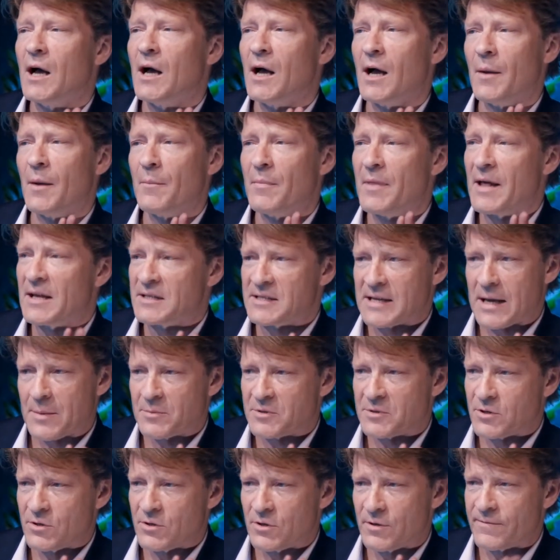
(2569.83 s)
fine. That's
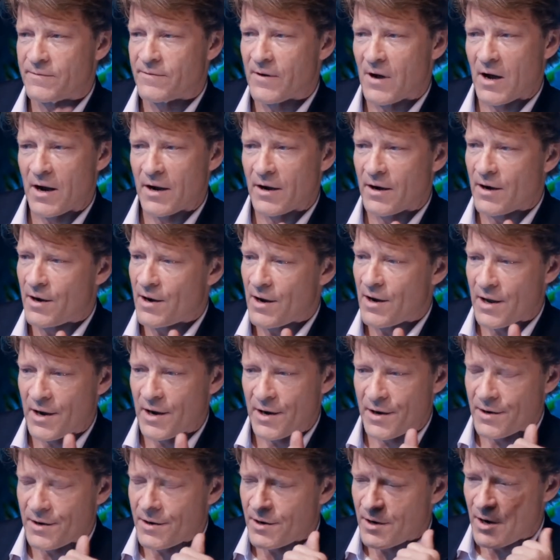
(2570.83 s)
absolutely fine,
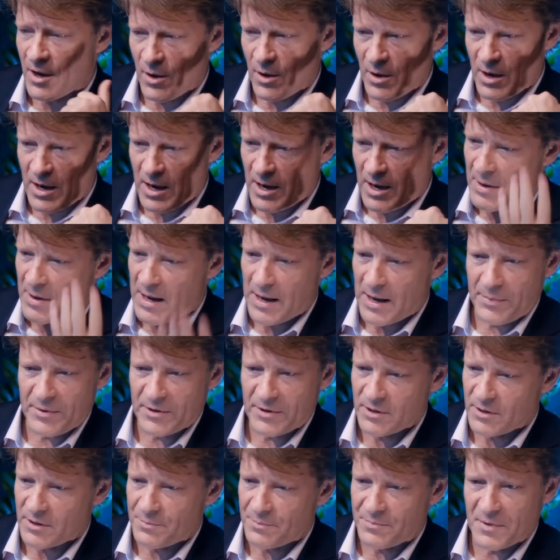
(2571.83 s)
and you know, I'm happy
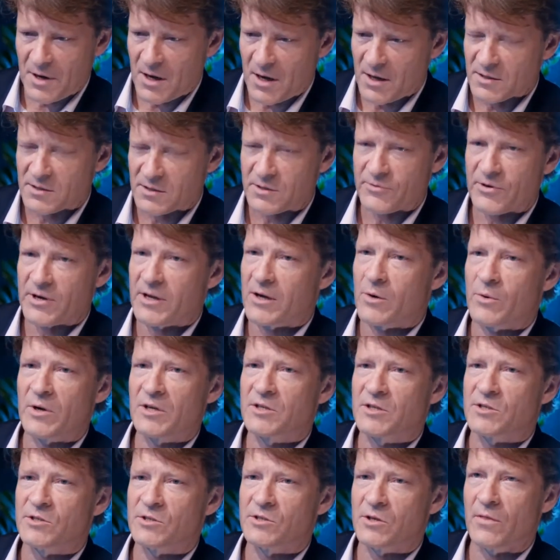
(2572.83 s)
to answer any
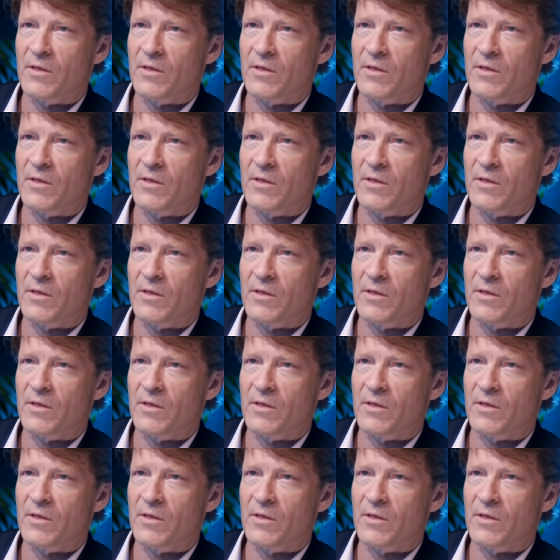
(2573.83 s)
questions on